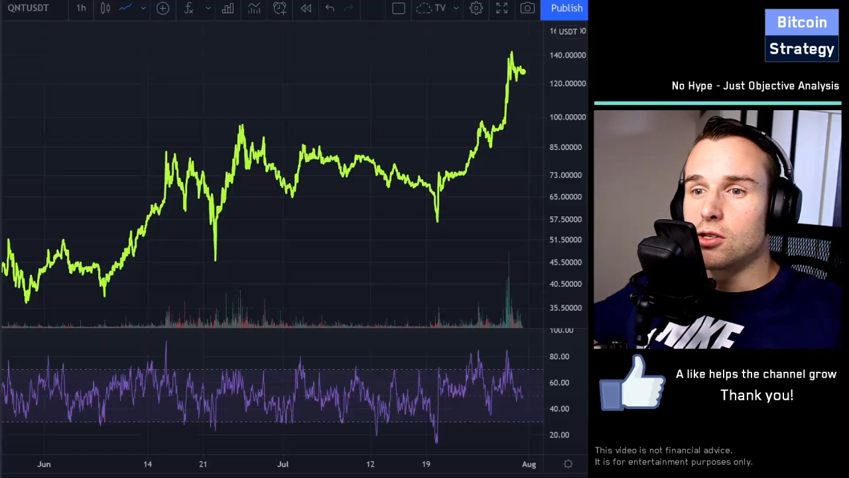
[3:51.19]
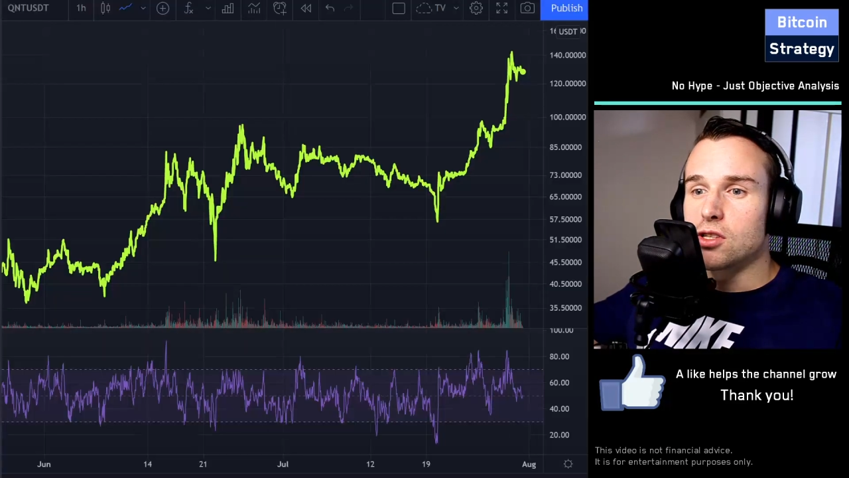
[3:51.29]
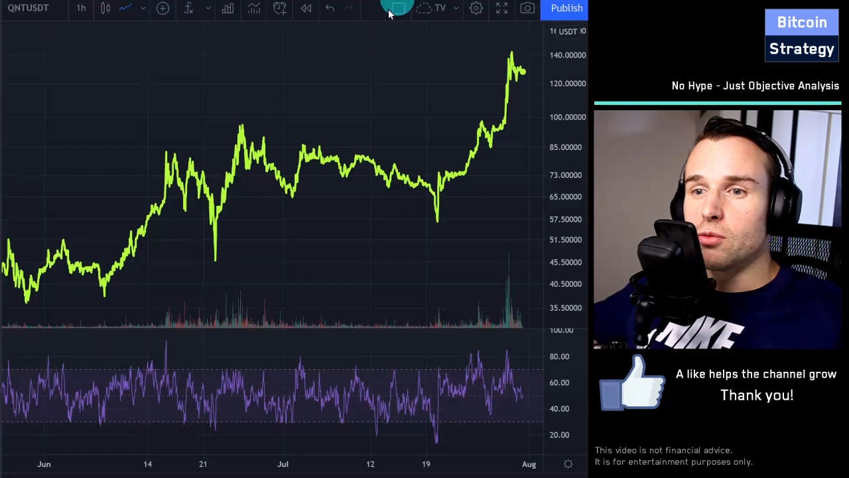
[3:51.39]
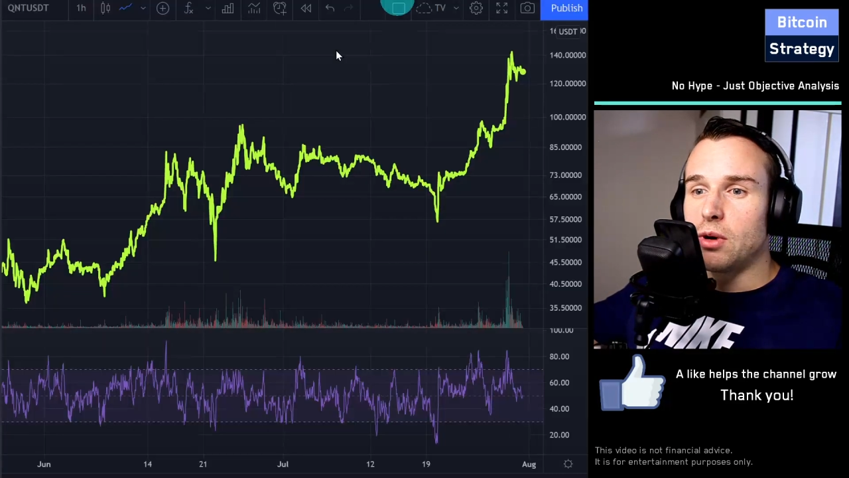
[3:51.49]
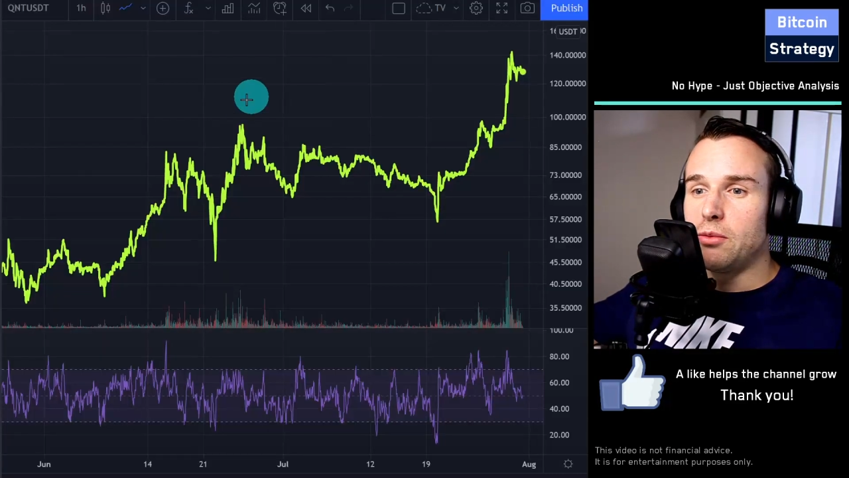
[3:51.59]

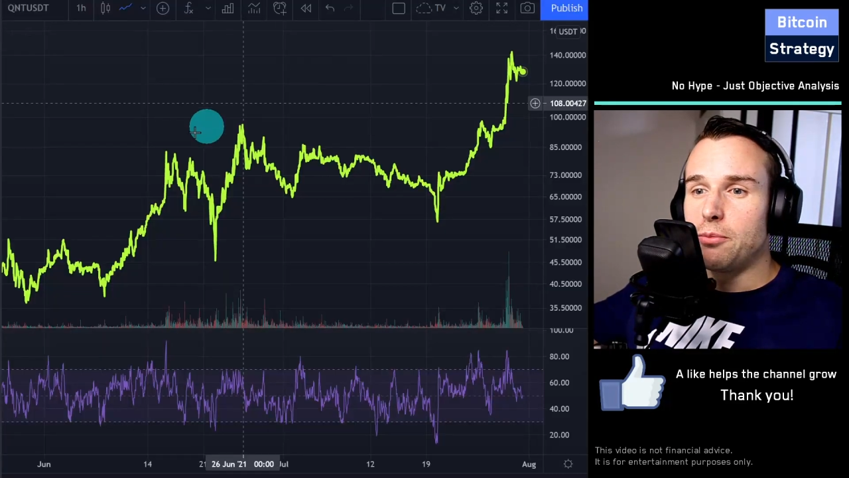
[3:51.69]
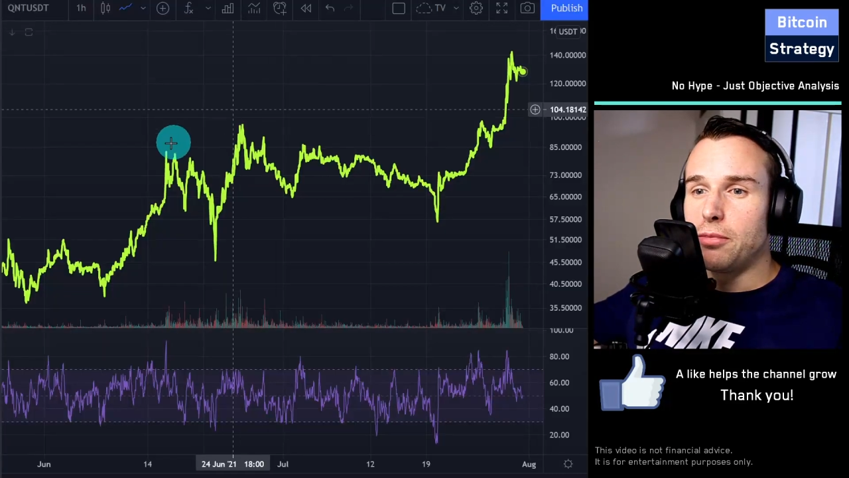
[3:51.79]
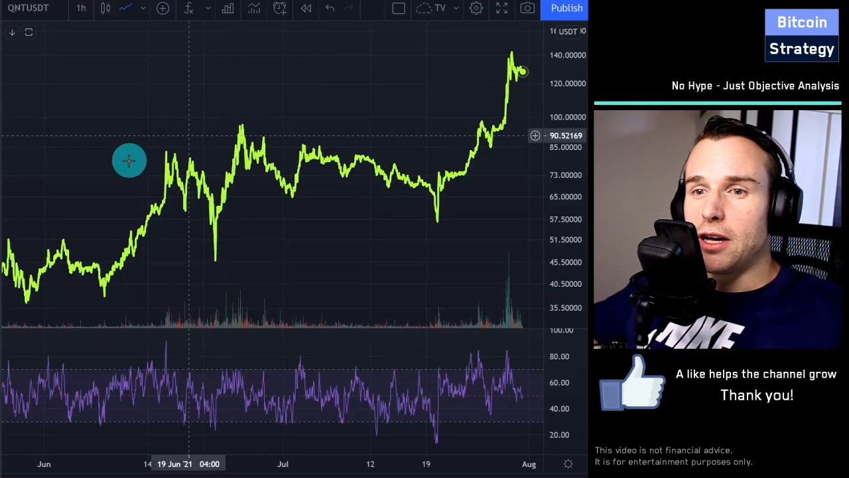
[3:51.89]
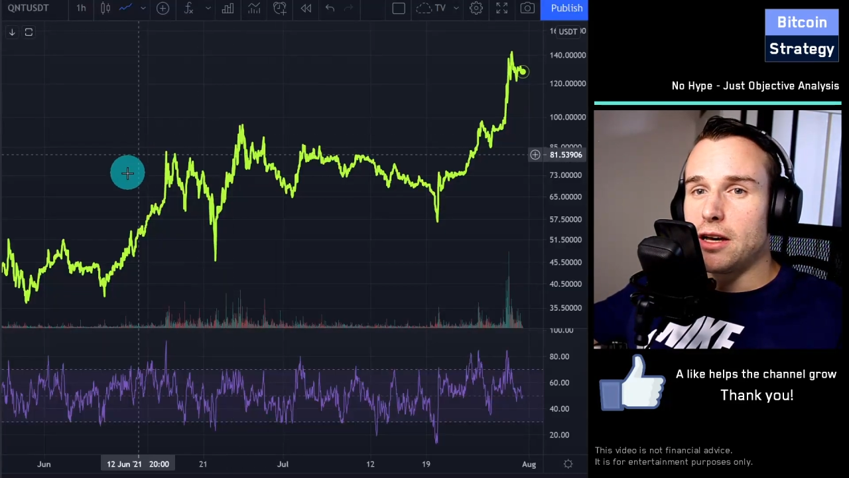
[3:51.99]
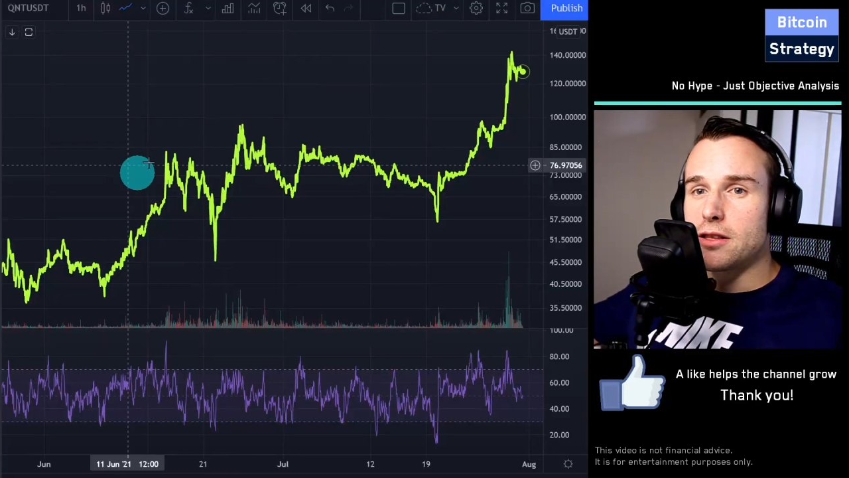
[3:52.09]
So when we
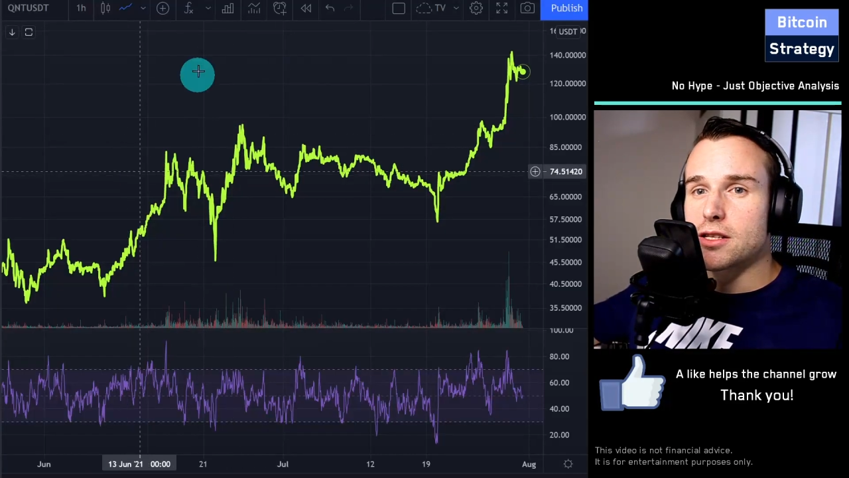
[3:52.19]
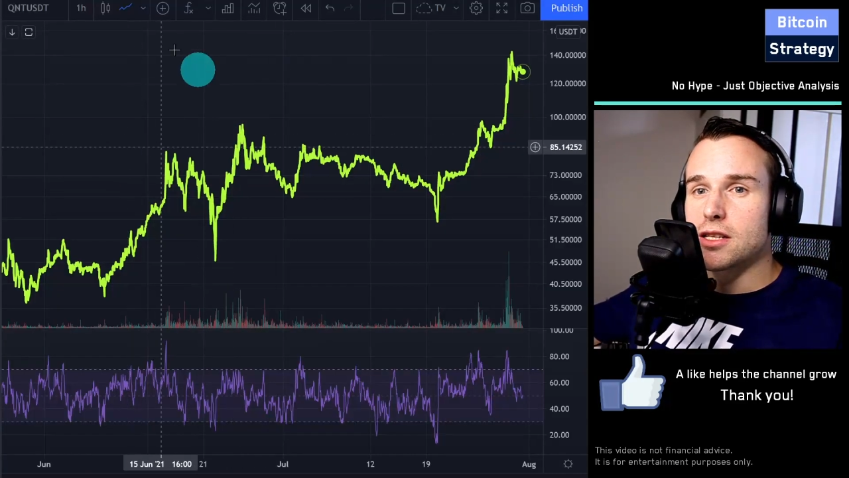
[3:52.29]
apply this